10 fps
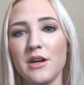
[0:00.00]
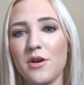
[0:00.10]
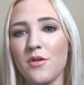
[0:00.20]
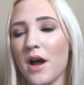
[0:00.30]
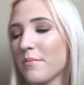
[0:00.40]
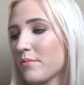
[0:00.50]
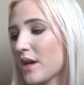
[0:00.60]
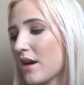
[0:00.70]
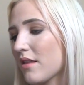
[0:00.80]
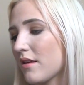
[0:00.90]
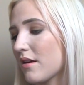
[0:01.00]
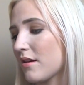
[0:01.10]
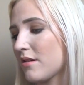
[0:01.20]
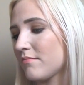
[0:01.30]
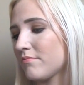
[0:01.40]
know, I'm kind of
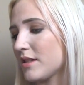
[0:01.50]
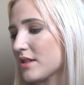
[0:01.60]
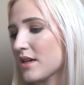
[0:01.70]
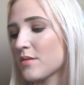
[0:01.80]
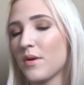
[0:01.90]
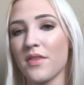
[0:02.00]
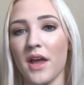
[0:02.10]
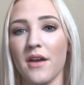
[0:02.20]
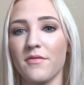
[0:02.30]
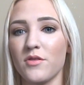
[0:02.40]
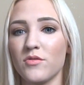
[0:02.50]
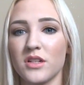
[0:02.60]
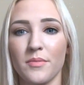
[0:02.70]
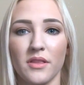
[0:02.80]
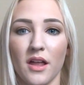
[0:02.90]
thinking this next month I have used
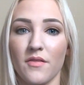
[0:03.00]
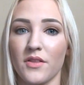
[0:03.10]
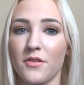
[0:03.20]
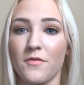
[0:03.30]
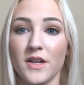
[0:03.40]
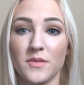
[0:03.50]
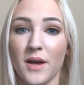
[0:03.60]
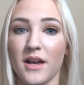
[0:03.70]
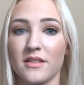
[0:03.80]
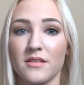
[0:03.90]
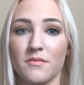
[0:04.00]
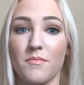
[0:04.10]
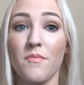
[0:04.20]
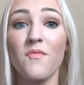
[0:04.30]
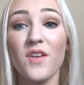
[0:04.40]
up a lot of other face masks
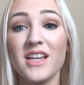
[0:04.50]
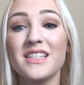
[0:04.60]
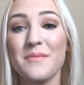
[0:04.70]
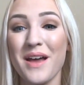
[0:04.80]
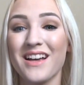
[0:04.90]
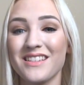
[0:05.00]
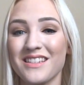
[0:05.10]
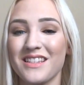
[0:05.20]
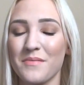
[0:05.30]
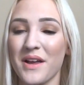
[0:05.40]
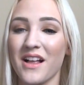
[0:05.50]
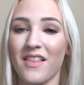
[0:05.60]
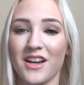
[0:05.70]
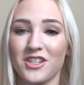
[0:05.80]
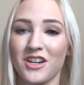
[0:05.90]
in my
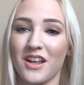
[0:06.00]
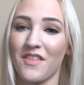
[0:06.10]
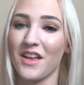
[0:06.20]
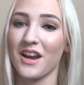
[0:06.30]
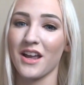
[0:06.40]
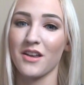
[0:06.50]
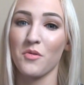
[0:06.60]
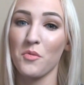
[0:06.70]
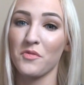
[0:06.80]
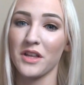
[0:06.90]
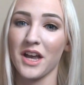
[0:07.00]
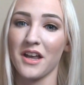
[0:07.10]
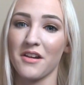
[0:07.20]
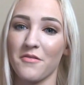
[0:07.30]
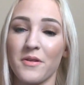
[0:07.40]
collection, and that I can hopefully
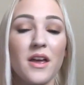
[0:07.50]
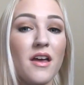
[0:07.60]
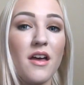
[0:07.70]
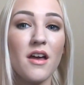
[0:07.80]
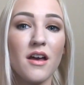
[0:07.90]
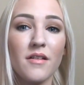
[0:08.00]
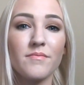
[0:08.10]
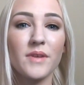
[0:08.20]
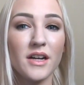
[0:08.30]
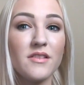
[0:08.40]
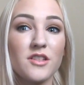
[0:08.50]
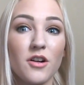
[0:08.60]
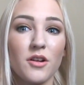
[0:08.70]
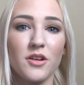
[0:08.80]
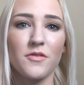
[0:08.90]
kind of
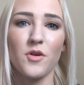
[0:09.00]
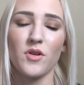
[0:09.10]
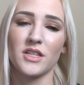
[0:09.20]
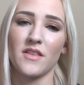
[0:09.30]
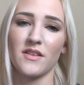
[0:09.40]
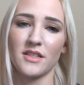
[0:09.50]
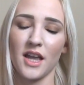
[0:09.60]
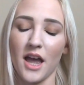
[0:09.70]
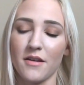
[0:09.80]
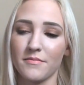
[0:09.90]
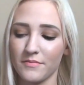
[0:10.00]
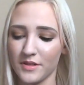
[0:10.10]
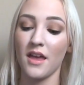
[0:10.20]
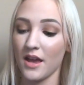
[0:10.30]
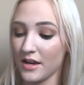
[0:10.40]
start to focus on this again.
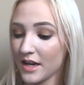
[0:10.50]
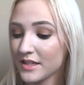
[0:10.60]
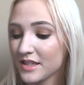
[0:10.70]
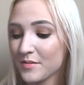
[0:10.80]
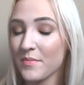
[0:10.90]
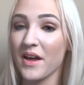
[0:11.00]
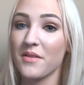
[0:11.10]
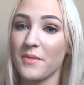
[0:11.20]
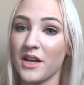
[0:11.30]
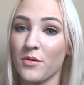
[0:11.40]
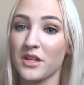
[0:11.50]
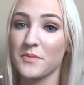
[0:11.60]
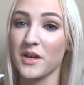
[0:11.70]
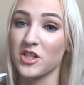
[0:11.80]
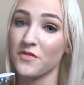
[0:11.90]
Next is my Bath & Body Works
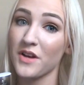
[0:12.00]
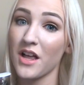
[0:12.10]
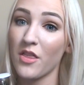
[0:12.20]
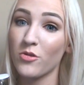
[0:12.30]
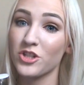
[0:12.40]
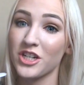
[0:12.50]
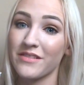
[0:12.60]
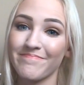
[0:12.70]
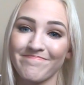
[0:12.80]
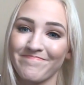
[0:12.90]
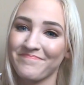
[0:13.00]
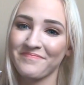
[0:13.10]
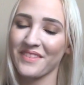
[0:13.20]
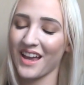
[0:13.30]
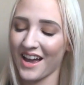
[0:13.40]
Pink Chiffon Lotion.
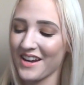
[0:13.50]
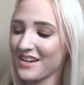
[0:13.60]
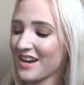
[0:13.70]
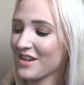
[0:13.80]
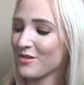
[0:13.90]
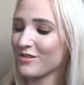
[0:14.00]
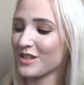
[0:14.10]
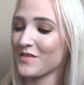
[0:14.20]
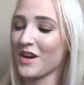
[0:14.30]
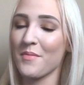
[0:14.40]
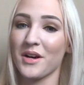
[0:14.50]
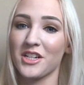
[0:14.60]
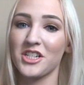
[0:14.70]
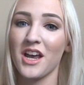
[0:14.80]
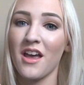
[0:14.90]
I did not use this very much,